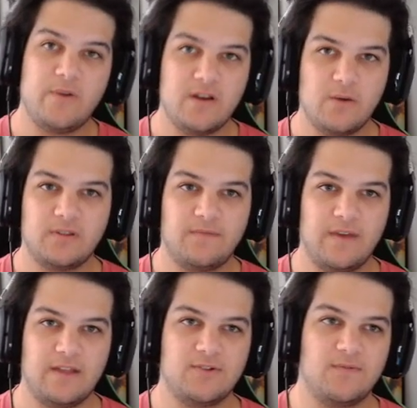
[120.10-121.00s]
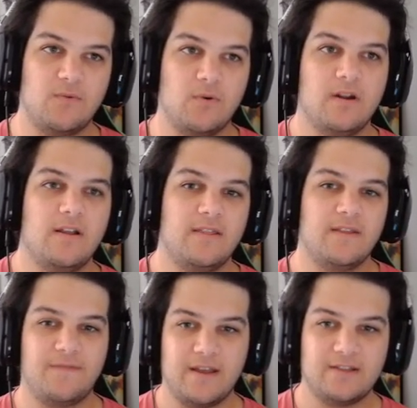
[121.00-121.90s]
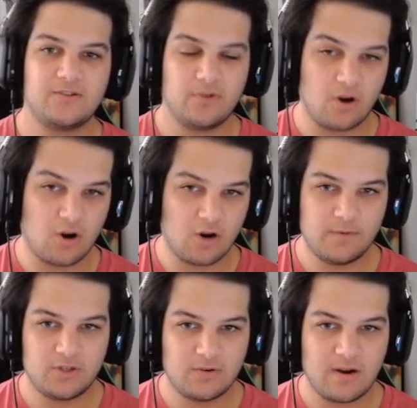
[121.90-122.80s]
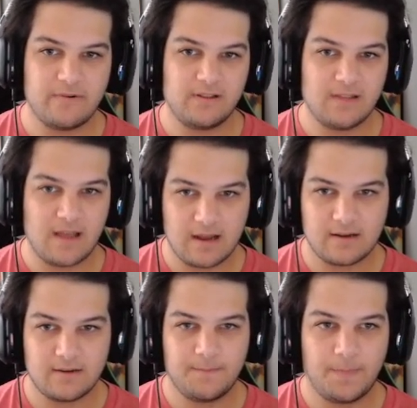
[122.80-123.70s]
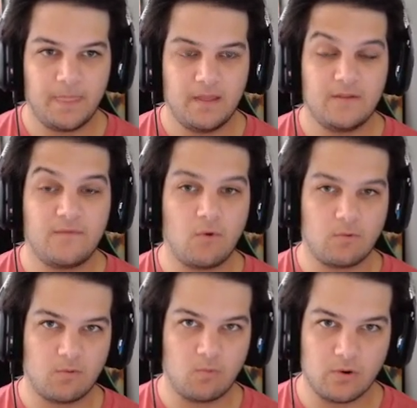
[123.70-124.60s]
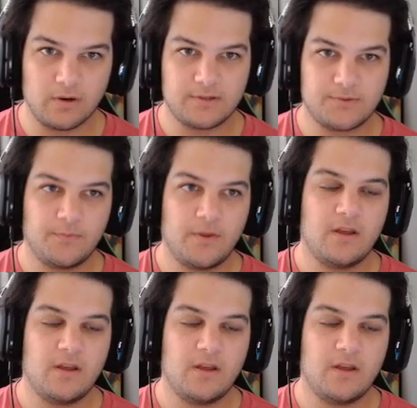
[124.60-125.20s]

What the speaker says: we know what the fans are for. The fans are an arbitrary lock for rewards.